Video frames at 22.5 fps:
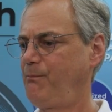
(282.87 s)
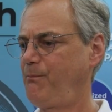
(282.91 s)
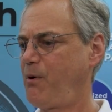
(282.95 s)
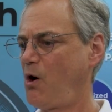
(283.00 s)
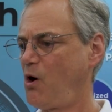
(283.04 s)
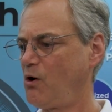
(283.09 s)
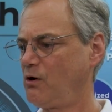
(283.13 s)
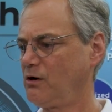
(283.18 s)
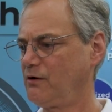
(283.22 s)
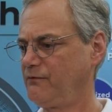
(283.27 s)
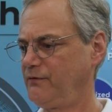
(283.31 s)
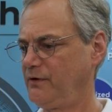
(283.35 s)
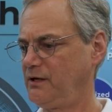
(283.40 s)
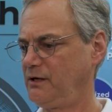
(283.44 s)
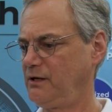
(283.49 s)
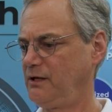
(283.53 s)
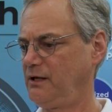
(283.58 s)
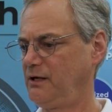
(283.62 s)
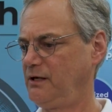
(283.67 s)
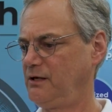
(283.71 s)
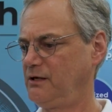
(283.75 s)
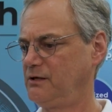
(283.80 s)
Part of it
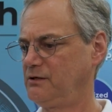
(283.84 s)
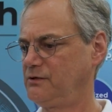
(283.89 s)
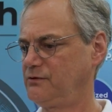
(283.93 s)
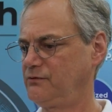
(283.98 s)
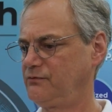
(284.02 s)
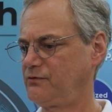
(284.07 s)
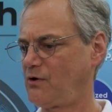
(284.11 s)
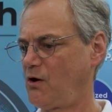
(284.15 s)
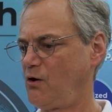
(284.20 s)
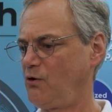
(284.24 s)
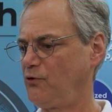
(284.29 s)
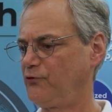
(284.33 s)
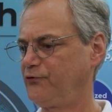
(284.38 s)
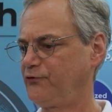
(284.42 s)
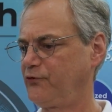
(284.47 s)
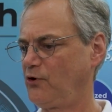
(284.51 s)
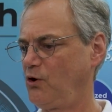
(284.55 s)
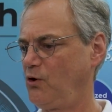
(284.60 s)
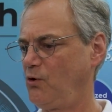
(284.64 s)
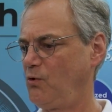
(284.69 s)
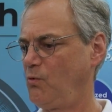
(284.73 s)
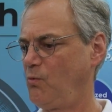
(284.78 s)
is
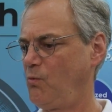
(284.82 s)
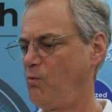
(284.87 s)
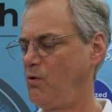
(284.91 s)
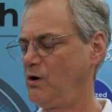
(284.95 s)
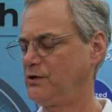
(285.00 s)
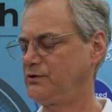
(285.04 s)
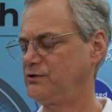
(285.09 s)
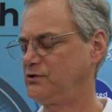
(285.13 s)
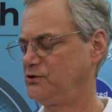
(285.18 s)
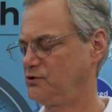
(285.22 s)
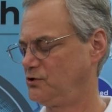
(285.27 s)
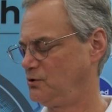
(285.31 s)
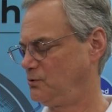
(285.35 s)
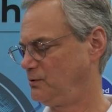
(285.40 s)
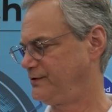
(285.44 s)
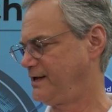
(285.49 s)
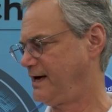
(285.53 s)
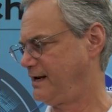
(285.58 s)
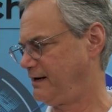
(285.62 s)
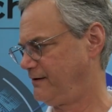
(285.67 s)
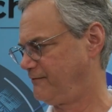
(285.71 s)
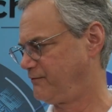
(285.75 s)
also what to do
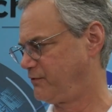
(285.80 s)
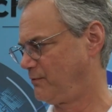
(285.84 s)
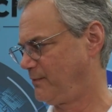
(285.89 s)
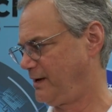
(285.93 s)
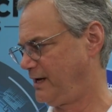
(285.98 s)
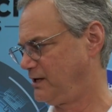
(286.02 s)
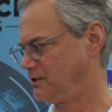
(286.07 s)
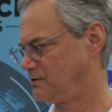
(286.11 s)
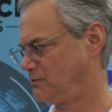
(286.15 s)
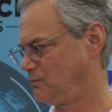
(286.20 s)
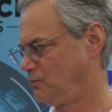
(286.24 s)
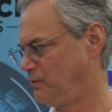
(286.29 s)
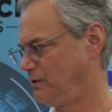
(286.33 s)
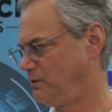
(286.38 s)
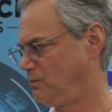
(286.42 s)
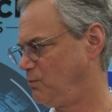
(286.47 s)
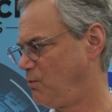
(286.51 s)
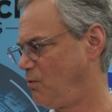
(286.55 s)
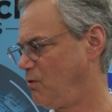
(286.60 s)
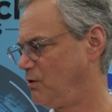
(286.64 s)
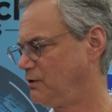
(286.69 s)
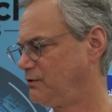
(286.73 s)
with that information. We
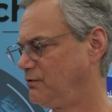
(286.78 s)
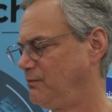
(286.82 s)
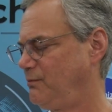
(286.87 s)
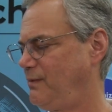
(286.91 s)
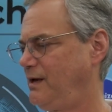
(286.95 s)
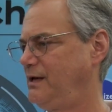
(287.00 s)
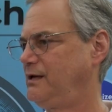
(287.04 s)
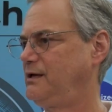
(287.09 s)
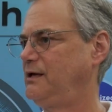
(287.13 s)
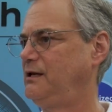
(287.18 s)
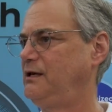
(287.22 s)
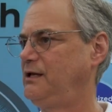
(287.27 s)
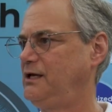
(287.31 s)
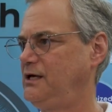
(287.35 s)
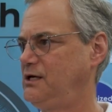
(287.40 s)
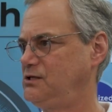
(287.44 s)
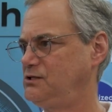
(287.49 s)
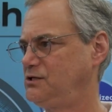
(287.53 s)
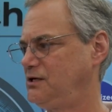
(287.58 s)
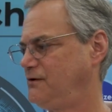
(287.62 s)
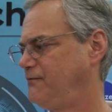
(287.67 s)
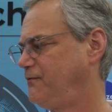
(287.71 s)
want to make it
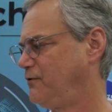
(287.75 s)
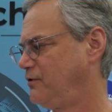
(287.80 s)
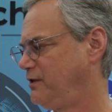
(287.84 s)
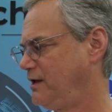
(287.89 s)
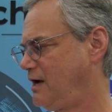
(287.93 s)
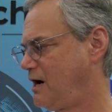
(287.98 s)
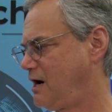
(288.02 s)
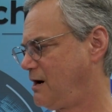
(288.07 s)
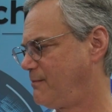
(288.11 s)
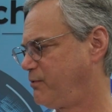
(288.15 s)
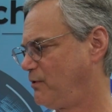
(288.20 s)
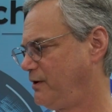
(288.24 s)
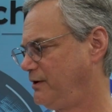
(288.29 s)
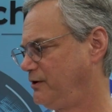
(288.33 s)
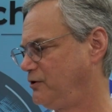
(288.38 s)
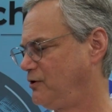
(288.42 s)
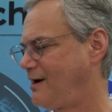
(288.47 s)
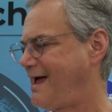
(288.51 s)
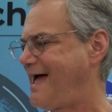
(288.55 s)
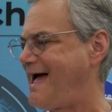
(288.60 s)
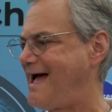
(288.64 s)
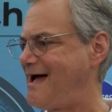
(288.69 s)
easy for the
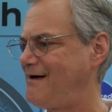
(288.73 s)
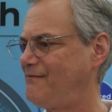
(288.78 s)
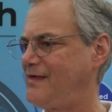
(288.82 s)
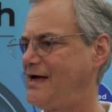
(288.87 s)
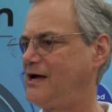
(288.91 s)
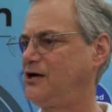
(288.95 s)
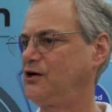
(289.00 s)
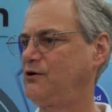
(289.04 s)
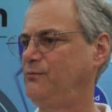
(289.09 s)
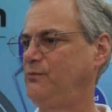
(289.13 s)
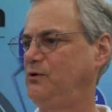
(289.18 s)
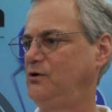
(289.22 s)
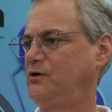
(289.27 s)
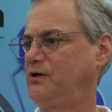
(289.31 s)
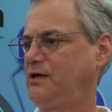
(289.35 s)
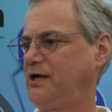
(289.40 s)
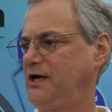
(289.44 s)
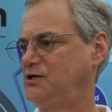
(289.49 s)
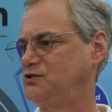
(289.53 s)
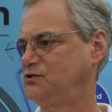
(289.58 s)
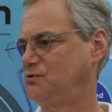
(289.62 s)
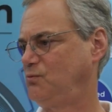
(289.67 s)
operator to have that
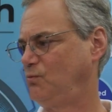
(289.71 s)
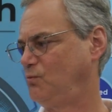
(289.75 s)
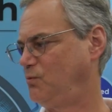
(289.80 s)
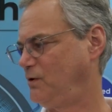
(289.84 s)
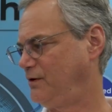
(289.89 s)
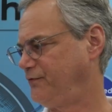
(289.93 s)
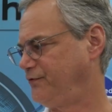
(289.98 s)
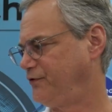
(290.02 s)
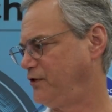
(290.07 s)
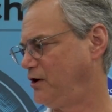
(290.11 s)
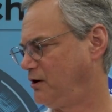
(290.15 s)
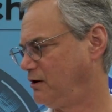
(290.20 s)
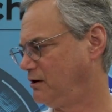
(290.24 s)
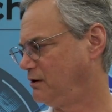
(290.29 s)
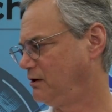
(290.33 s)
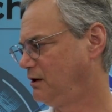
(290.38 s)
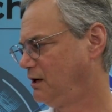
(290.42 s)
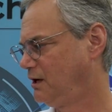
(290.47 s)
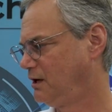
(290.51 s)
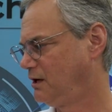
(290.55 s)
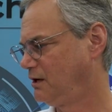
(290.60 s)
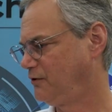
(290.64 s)
communication with their
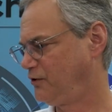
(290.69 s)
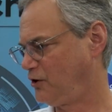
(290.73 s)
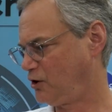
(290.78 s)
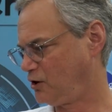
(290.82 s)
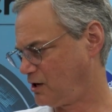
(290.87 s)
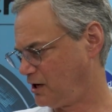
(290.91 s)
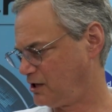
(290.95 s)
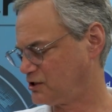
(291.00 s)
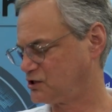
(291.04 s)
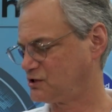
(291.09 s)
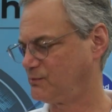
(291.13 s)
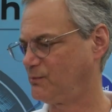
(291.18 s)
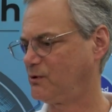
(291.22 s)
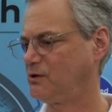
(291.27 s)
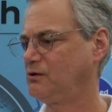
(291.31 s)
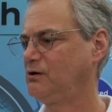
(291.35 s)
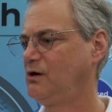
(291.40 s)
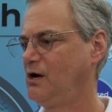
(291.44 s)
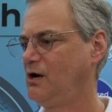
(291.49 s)
customer,